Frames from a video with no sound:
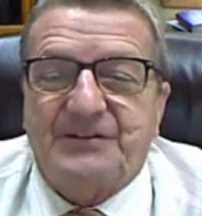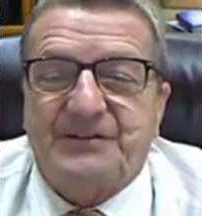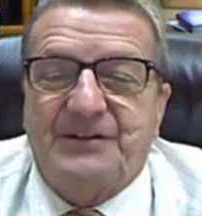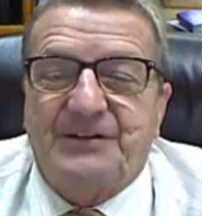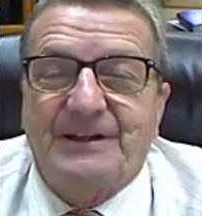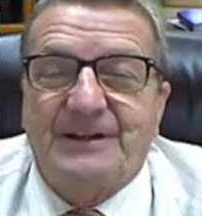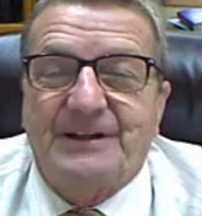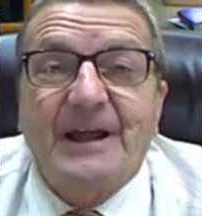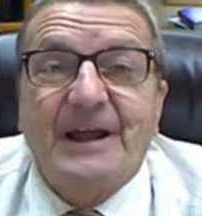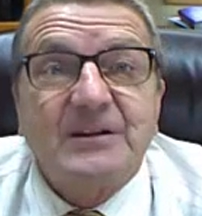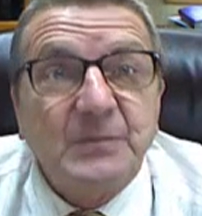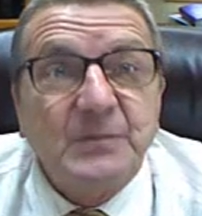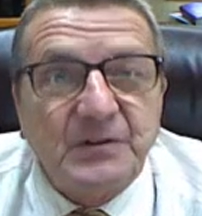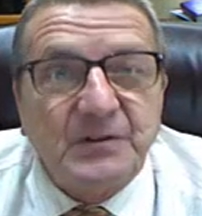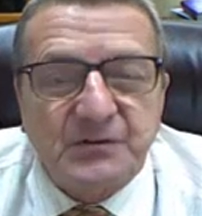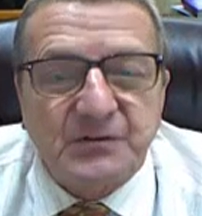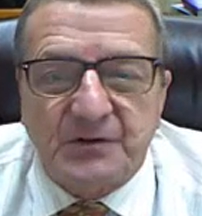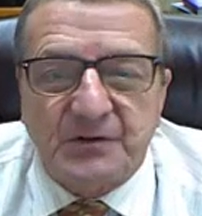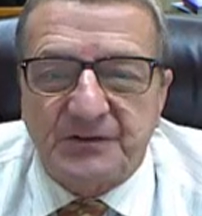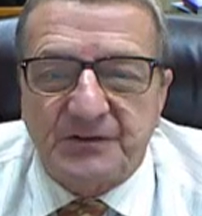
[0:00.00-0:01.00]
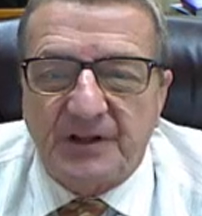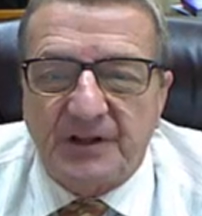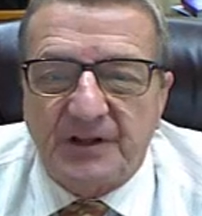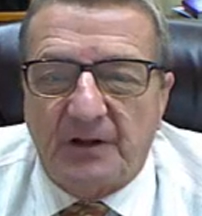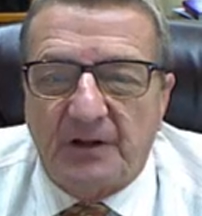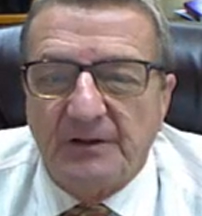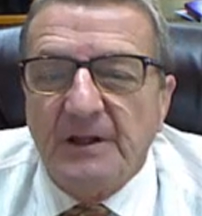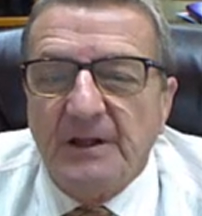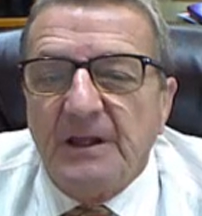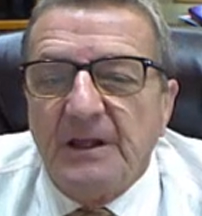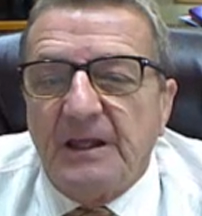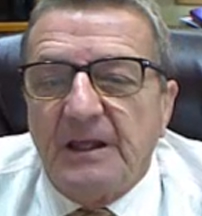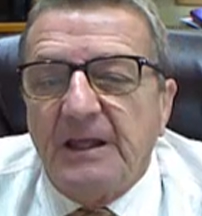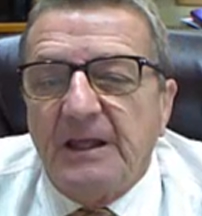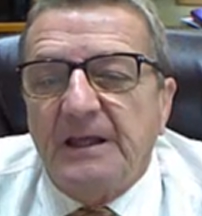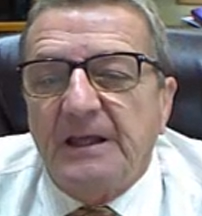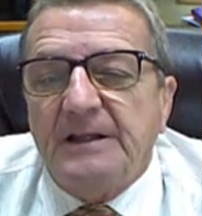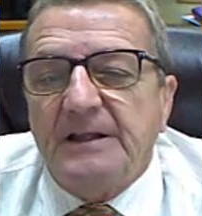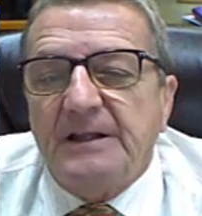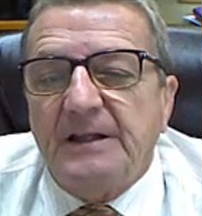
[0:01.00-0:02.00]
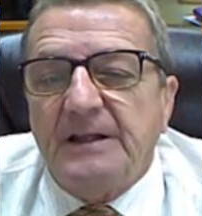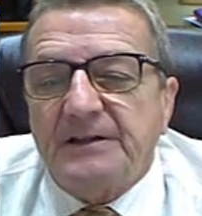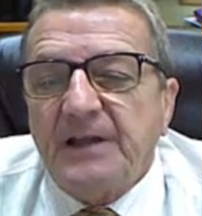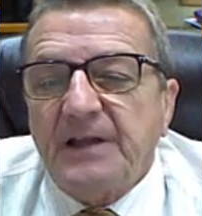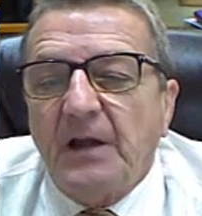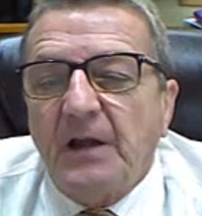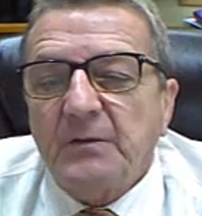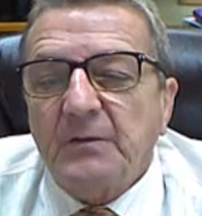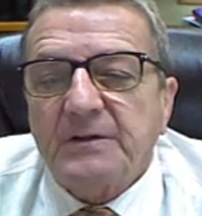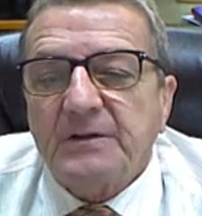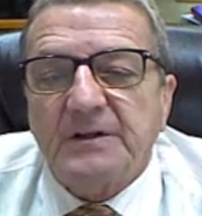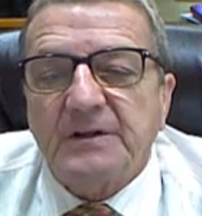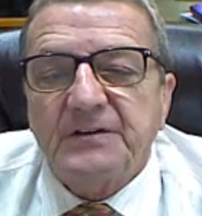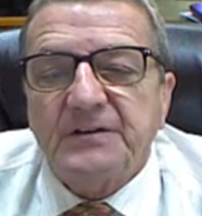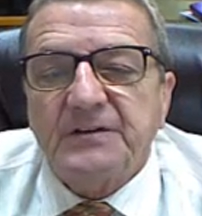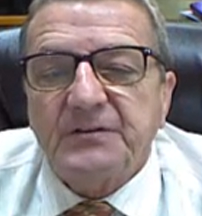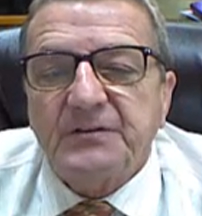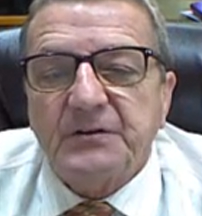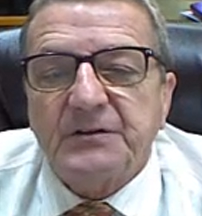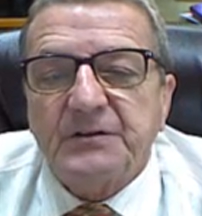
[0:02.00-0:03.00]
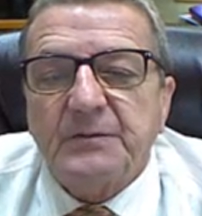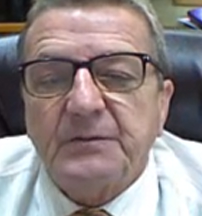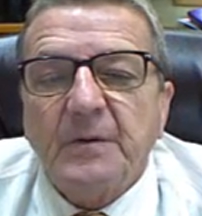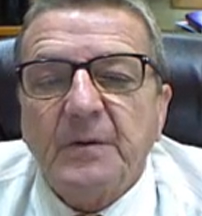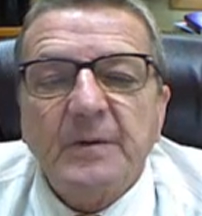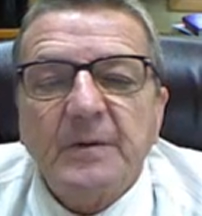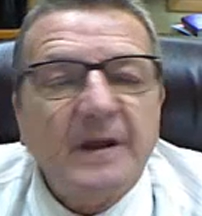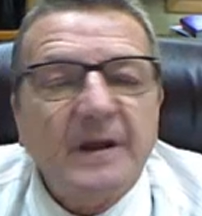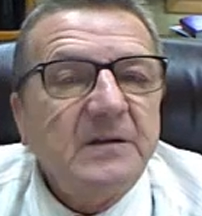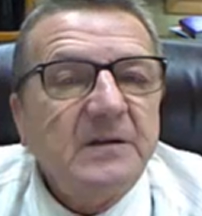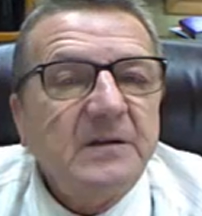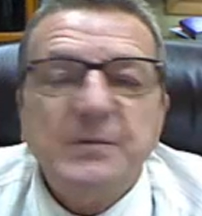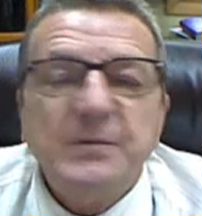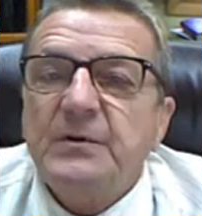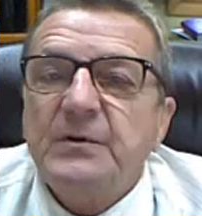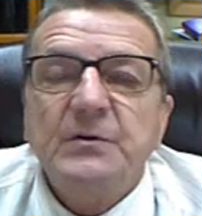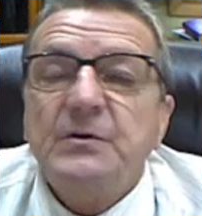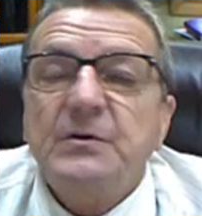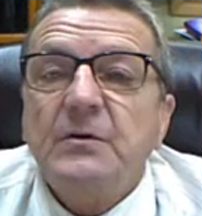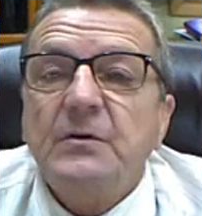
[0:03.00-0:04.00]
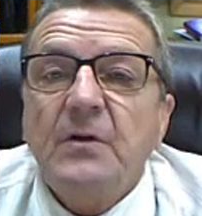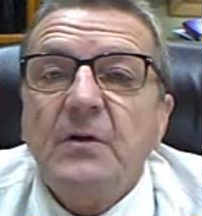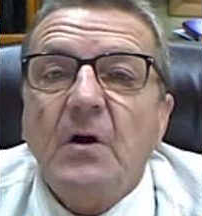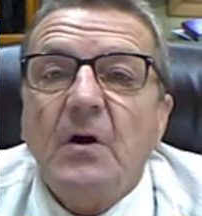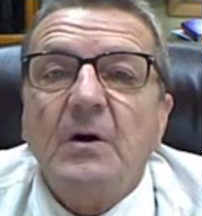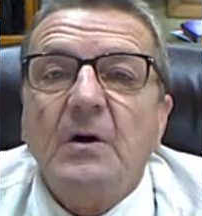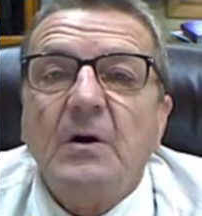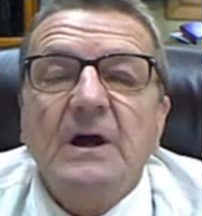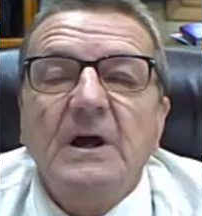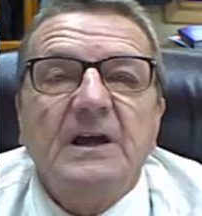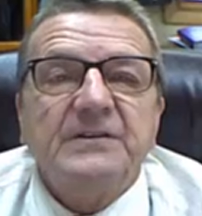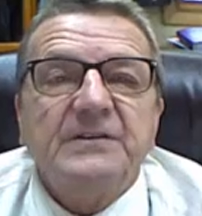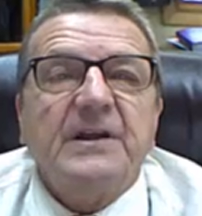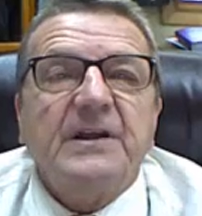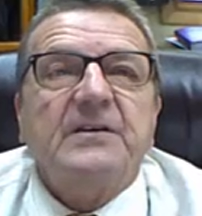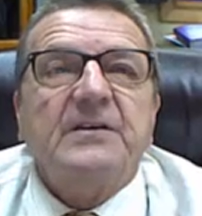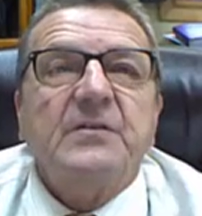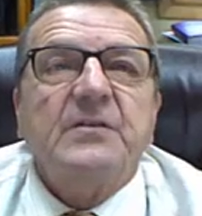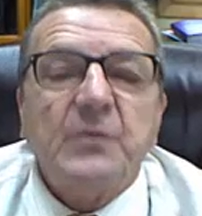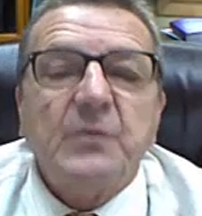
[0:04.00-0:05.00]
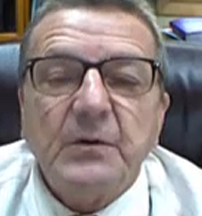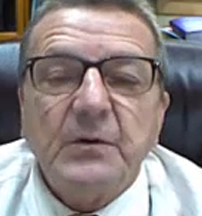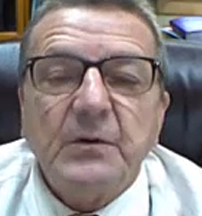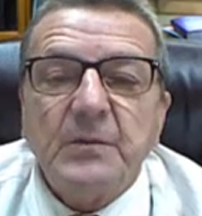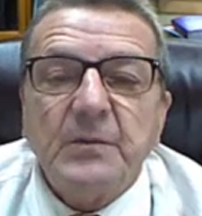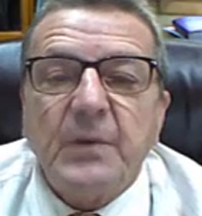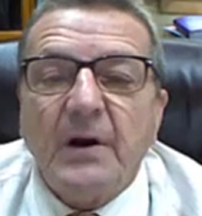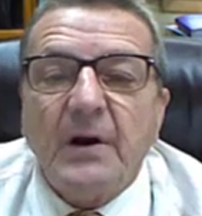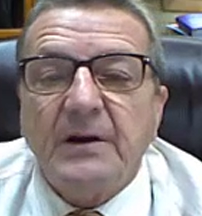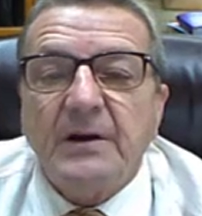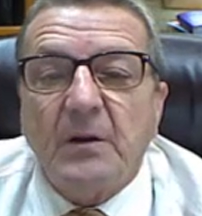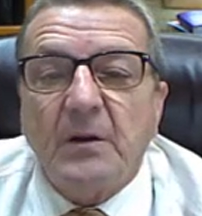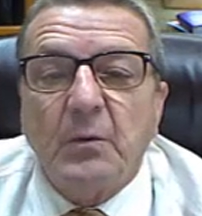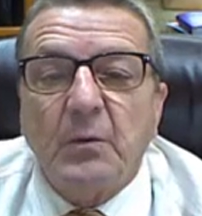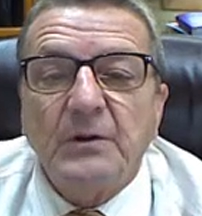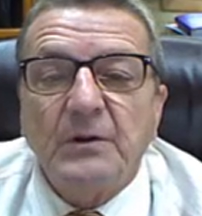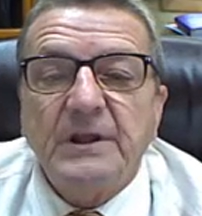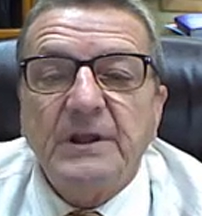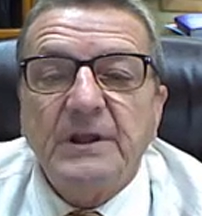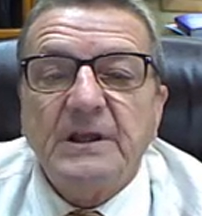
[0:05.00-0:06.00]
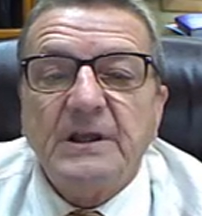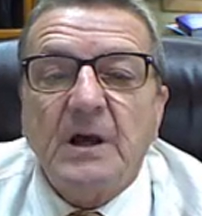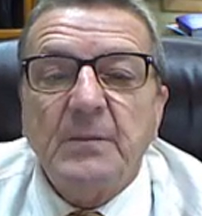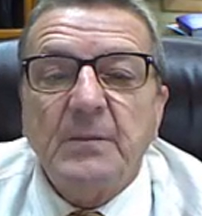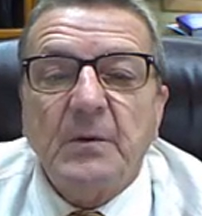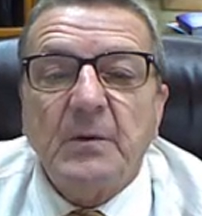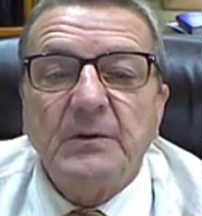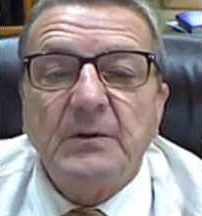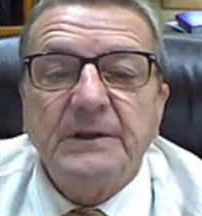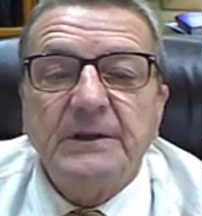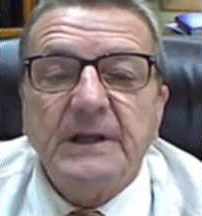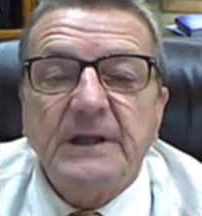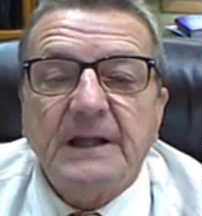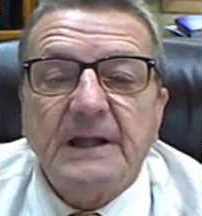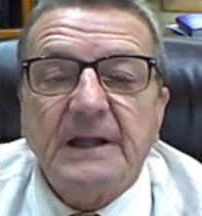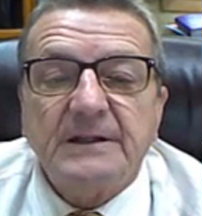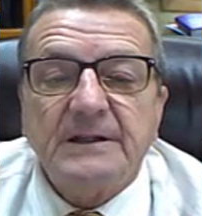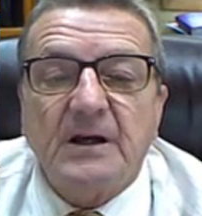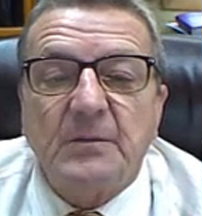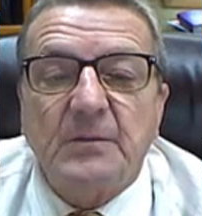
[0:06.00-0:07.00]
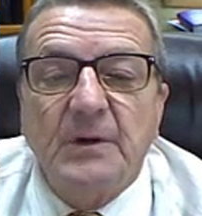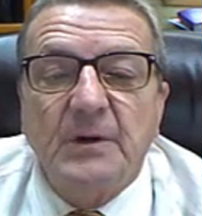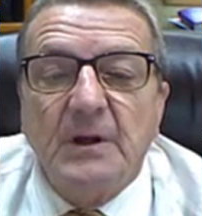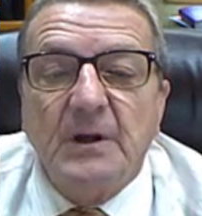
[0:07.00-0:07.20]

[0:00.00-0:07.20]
and not to be stressed out. And tolerant and uncertainty. Remember, an entrepreneur, you don't know. It's like you're throwing a party. Will they come or will they not come?